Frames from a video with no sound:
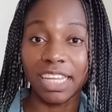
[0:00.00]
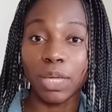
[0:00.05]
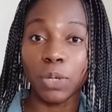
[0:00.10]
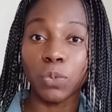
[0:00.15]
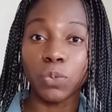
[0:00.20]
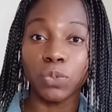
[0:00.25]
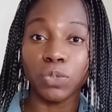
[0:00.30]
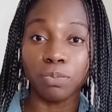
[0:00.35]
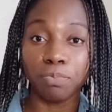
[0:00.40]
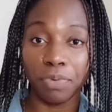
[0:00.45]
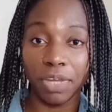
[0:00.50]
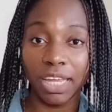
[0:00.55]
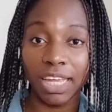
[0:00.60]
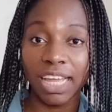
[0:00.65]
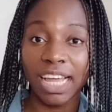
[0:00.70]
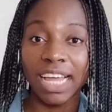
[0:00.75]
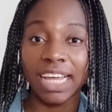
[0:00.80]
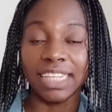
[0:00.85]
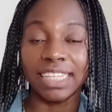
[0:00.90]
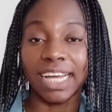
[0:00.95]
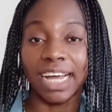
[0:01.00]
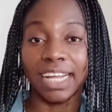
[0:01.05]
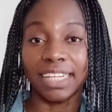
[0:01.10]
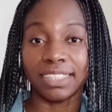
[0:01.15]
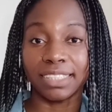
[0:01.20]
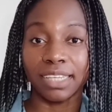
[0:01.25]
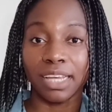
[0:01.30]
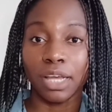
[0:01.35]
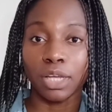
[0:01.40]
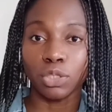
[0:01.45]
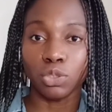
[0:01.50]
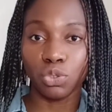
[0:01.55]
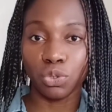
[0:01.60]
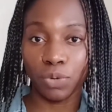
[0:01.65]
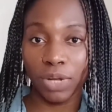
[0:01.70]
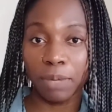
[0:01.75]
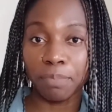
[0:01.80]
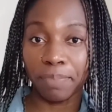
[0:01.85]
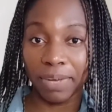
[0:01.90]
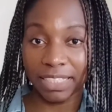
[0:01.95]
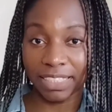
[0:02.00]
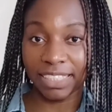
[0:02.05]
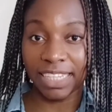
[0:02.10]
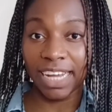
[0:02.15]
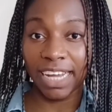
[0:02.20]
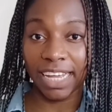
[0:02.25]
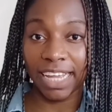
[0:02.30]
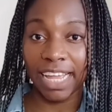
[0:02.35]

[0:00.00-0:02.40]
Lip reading: It could be that during personal